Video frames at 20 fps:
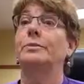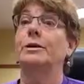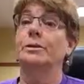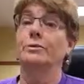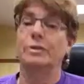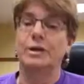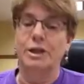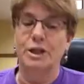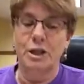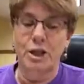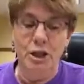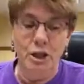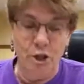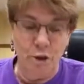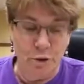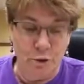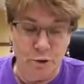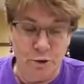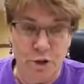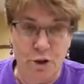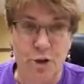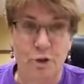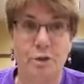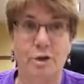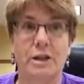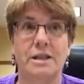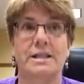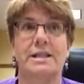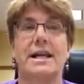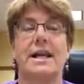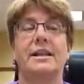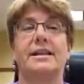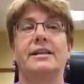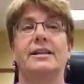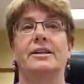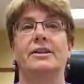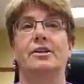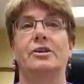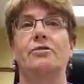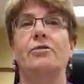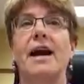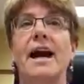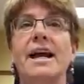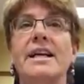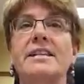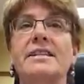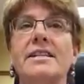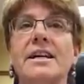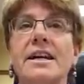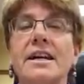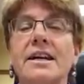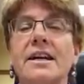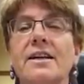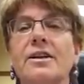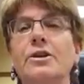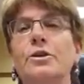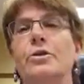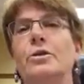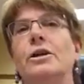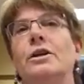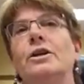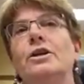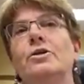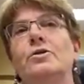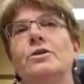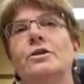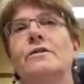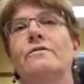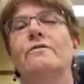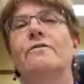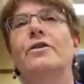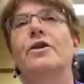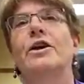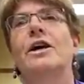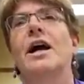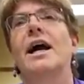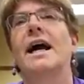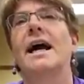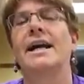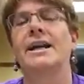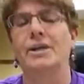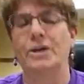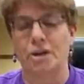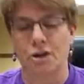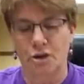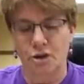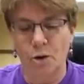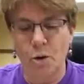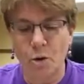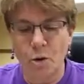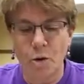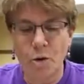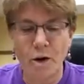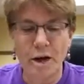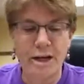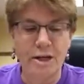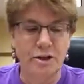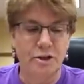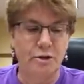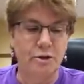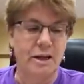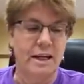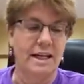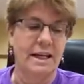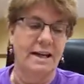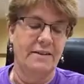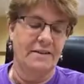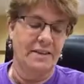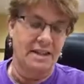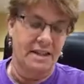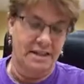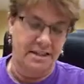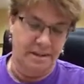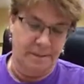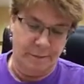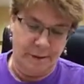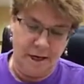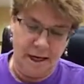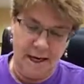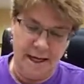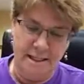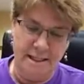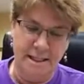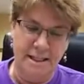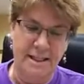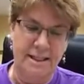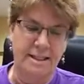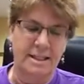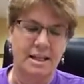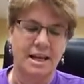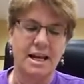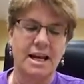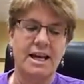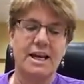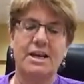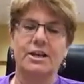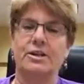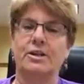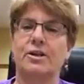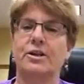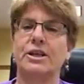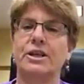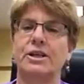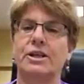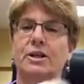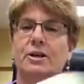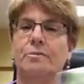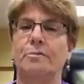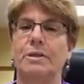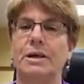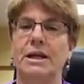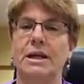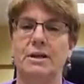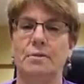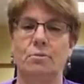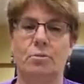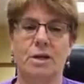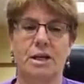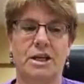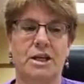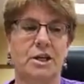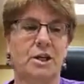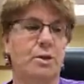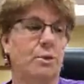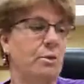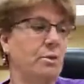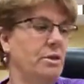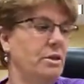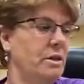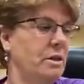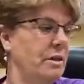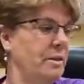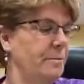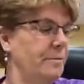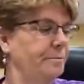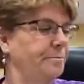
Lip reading: be reused. You could sell it at a garage sale. You could use it for on your toys. You could give it to some cousins. So this could be reused.